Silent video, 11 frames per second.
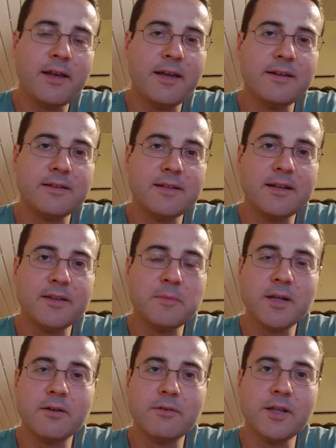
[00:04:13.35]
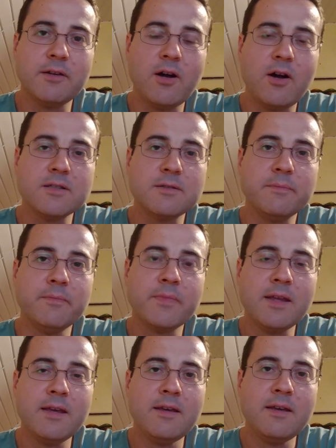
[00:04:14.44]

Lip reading: and they make a really awesome